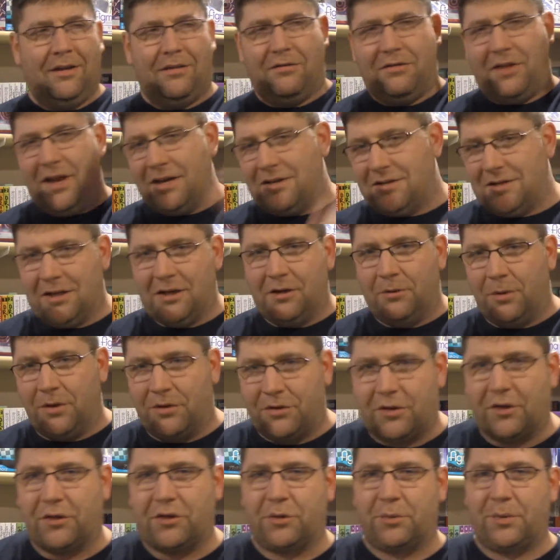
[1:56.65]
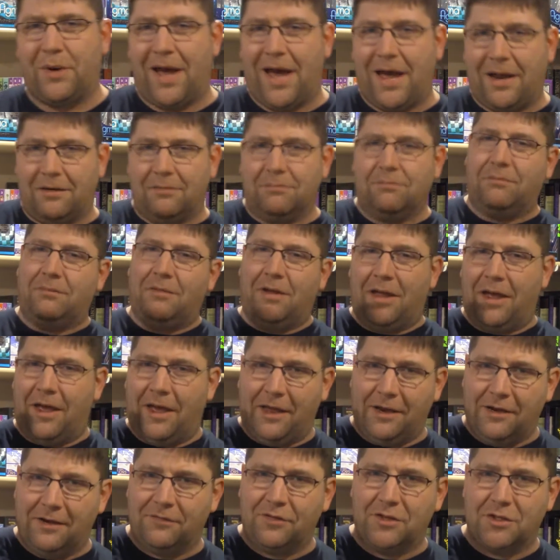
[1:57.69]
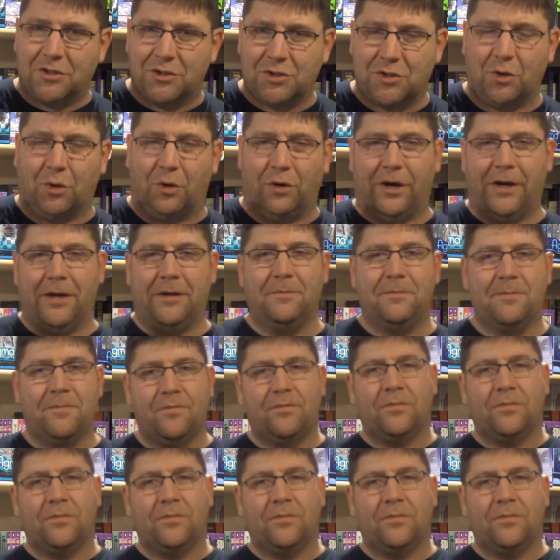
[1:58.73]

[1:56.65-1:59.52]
they deal with the threat, end of the story.